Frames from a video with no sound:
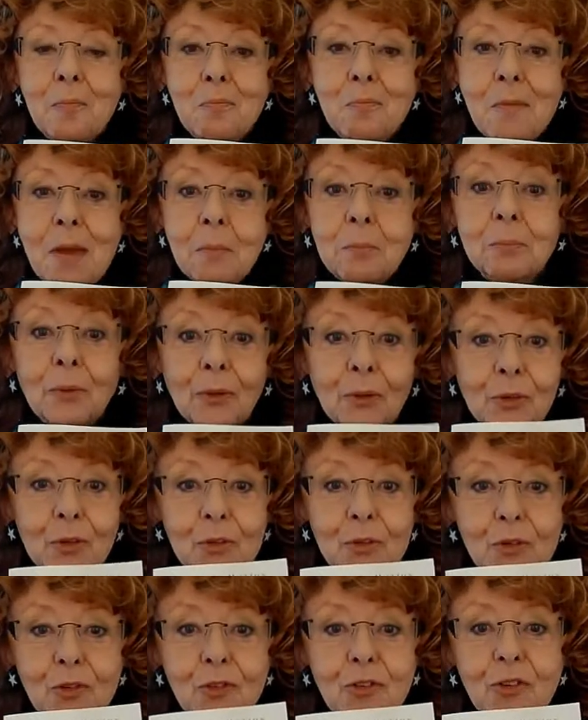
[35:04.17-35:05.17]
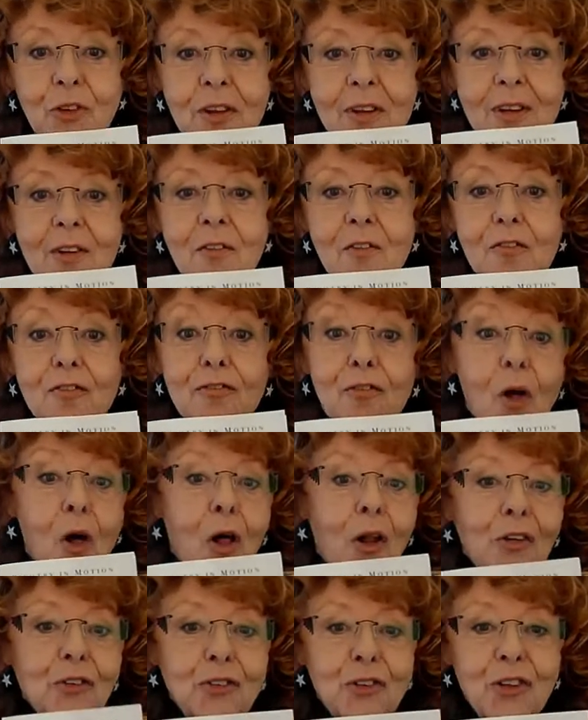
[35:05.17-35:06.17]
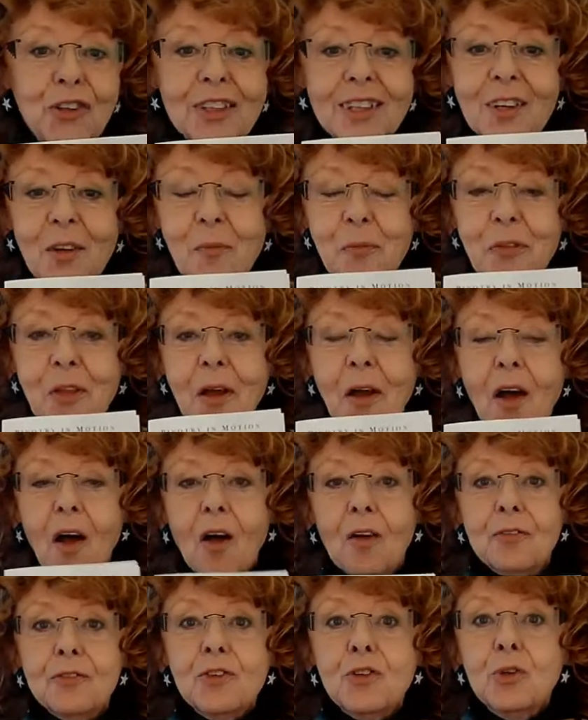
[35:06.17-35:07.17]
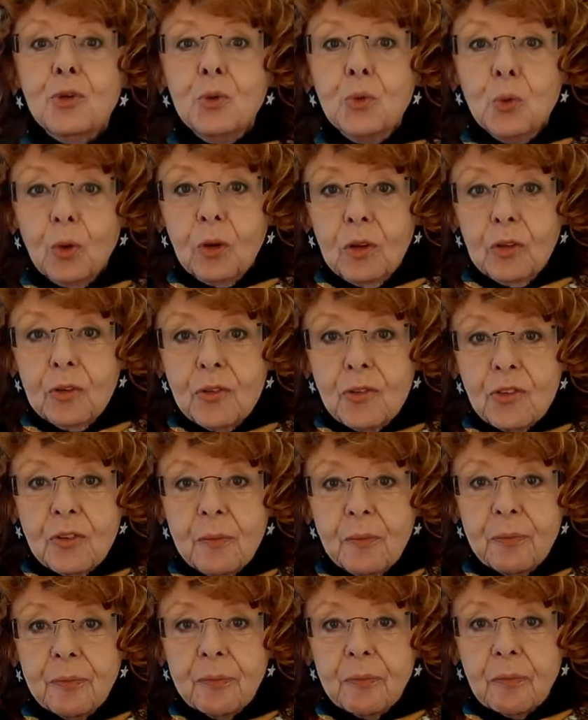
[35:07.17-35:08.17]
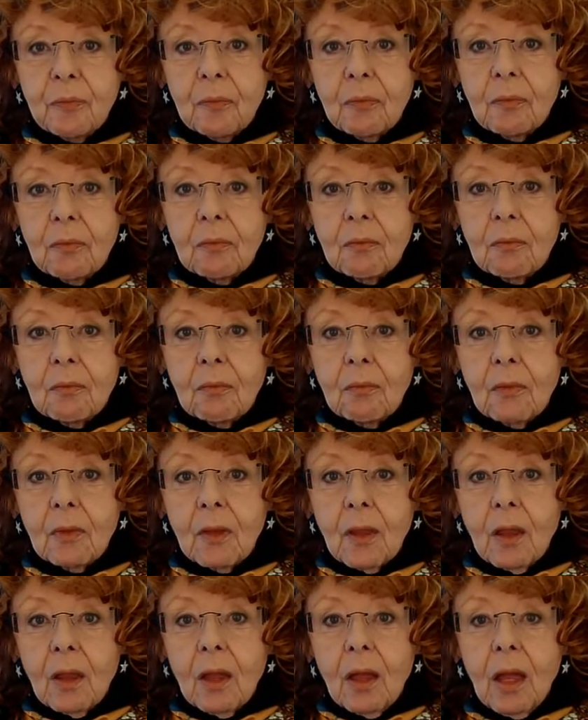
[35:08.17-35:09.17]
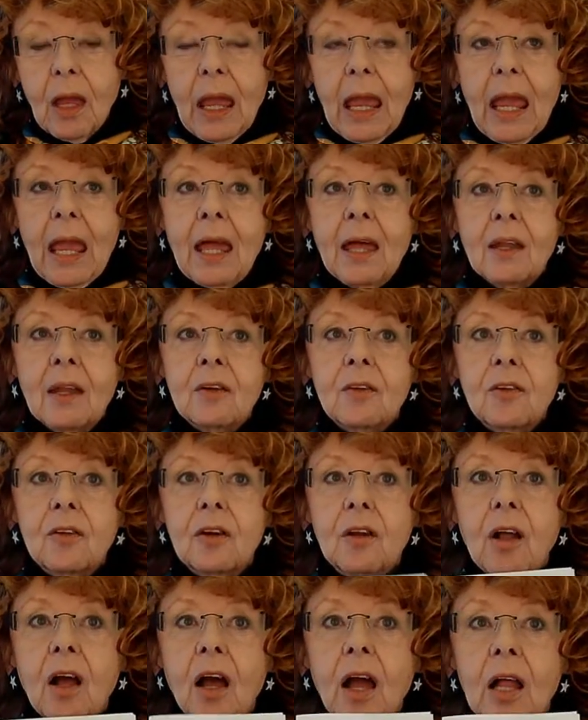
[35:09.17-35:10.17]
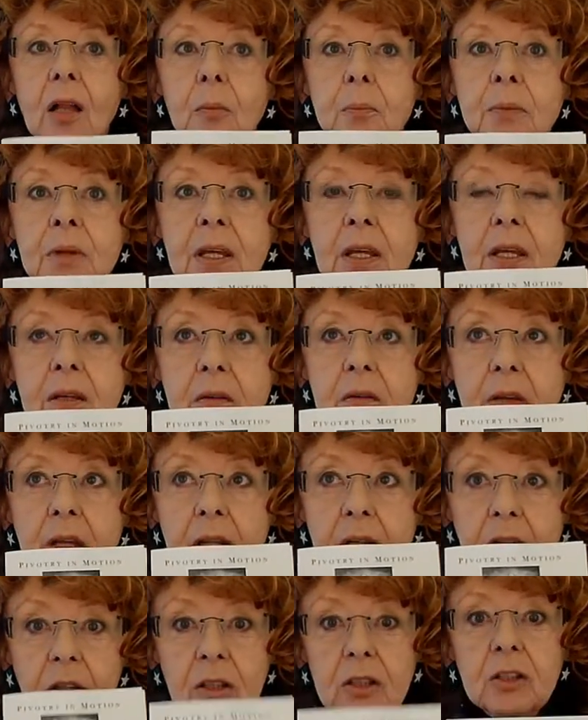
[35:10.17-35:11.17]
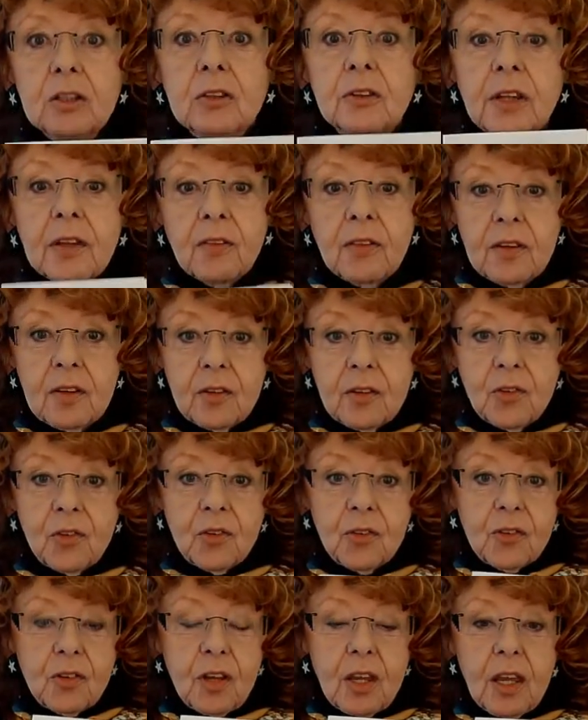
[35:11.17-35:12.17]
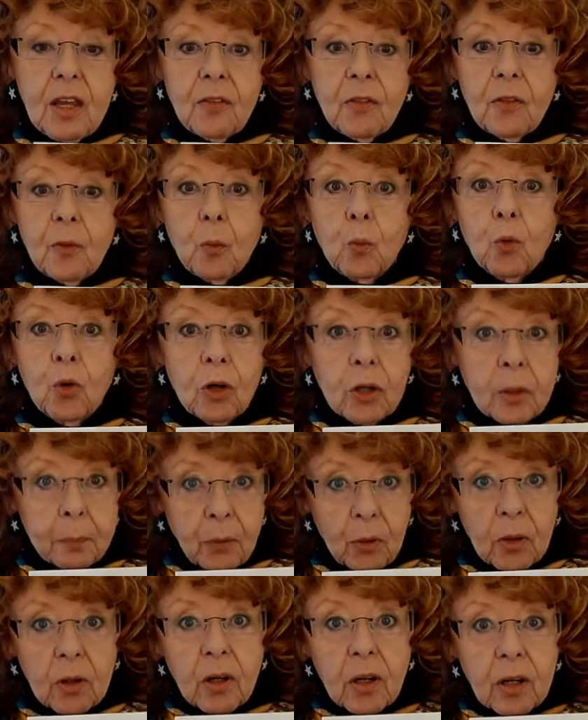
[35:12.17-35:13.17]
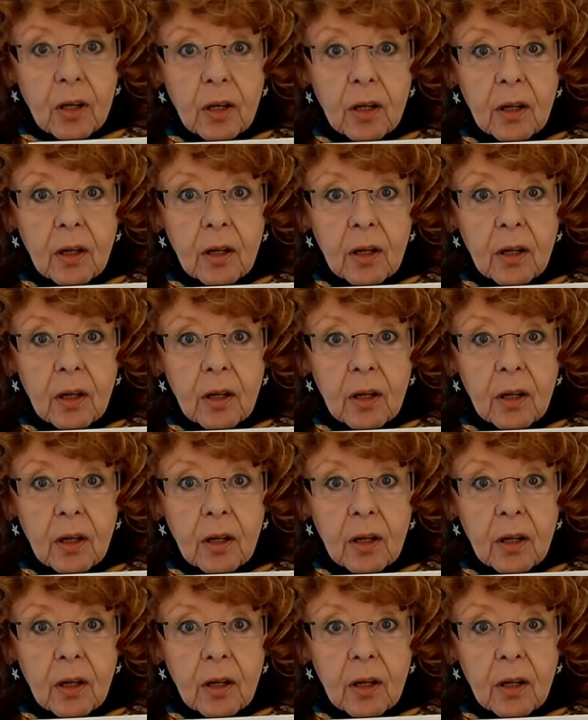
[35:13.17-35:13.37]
members vault of tools, and I'll be including this in the workbook,